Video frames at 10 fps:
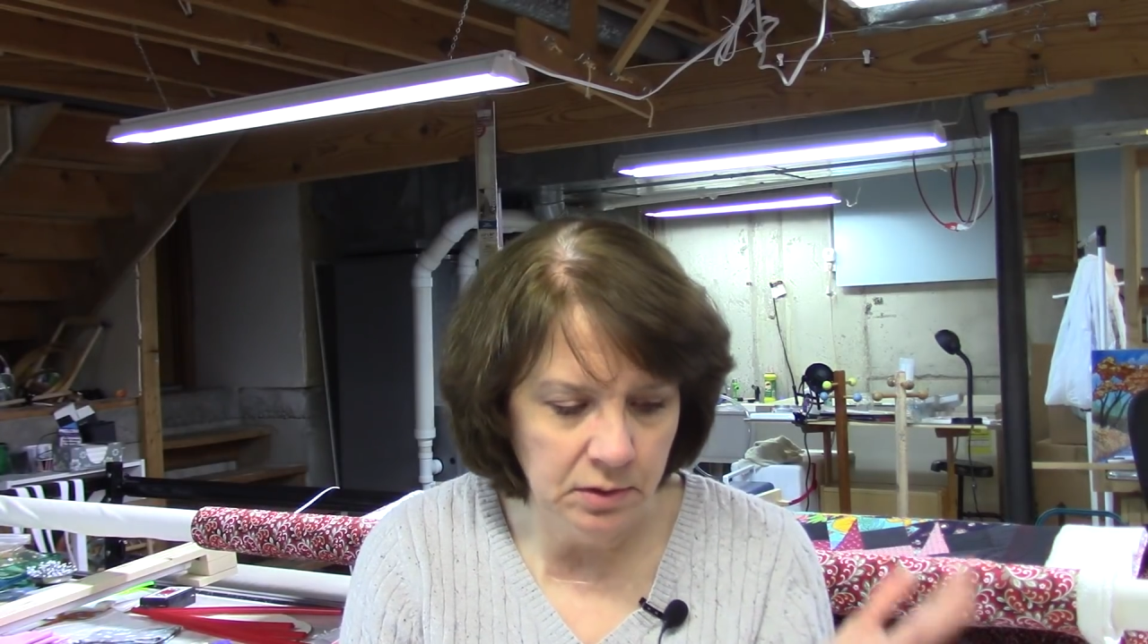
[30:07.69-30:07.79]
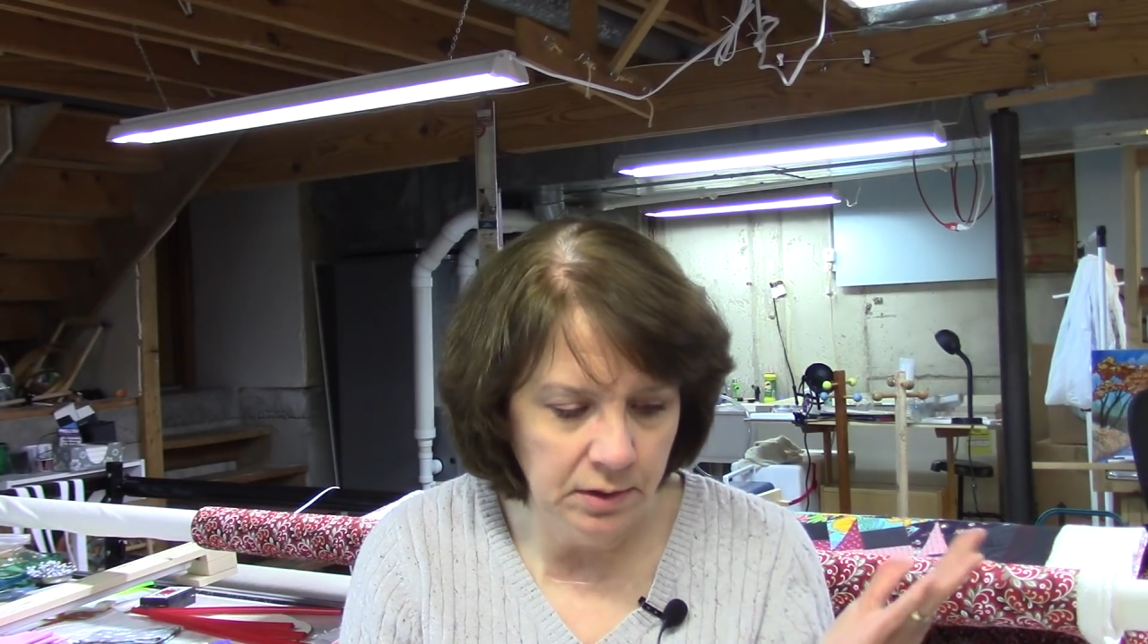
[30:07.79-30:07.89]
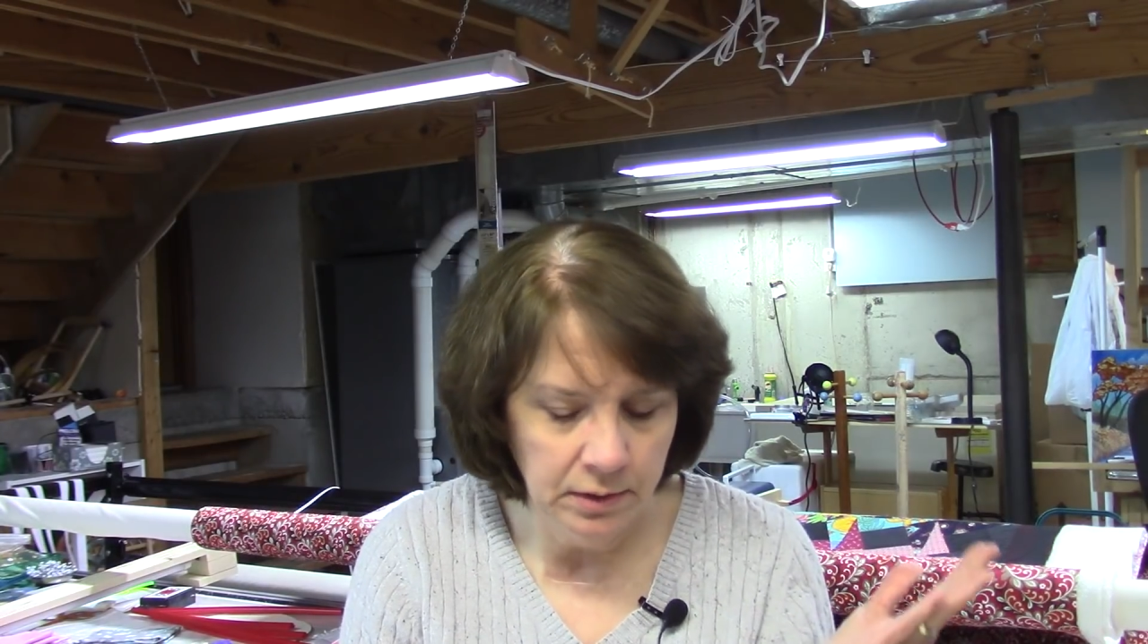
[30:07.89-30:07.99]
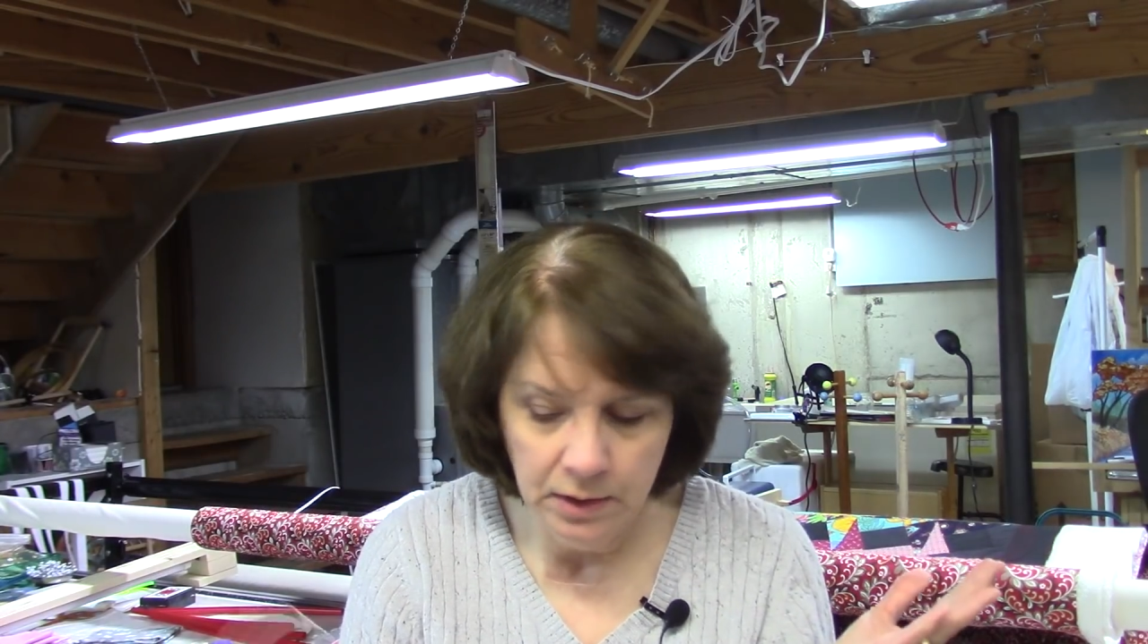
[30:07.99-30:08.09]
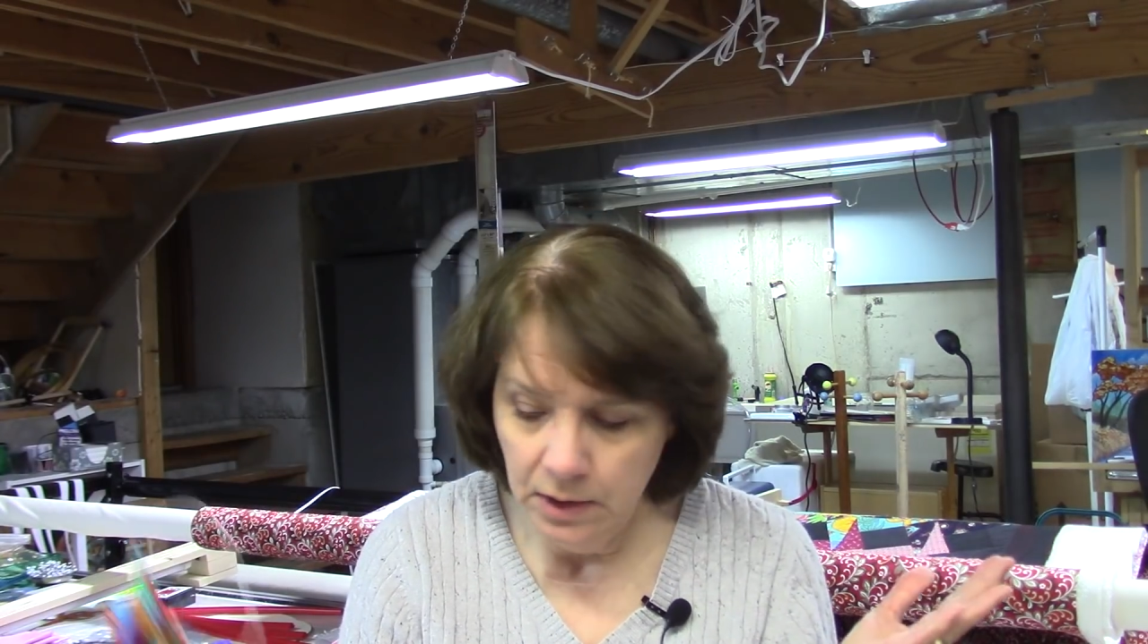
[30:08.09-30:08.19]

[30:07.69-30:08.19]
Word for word: are,